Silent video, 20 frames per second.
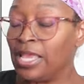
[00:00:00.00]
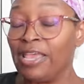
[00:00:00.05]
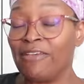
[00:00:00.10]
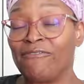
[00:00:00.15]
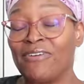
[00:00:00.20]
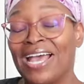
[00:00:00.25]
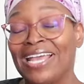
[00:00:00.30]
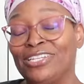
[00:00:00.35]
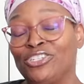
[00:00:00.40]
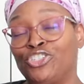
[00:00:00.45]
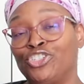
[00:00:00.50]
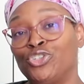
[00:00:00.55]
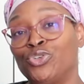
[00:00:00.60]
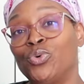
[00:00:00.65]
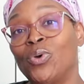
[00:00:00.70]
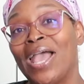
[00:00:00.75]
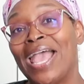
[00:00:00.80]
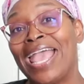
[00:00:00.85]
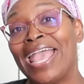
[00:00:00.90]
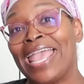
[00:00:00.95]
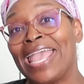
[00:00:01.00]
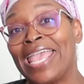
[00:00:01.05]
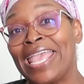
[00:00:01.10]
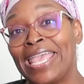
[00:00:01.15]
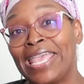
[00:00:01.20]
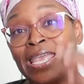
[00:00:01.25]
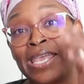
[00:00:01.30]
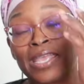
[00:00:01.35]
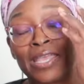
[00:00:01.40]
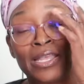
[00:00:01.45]
if I do
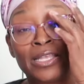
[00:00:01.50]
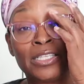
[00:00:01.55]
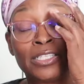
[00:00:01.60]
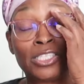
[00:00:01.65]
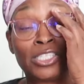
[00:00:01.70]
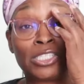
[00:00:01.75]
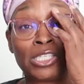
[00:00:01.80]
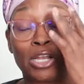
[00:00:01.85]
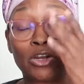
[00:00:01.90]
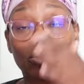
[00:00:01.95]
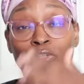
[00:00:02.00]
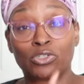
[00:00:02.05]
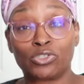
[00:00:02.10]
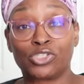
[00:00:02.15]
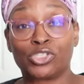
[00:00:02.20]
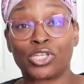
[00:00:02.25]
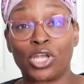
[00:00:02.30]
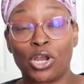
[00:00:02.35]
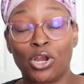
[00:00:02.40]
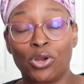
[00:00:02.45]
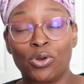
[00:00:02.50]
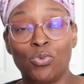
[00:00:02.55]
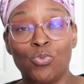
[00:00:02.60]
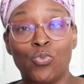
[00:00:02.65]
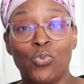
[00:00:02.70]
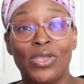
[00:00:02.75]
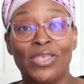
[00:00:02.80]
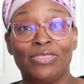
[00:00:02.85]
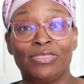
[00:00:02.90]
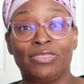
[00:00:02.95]
a circle
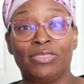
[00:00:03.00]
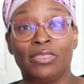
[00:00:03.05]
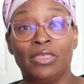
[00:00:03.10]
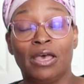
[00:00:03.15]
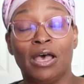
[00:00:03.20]
skirt with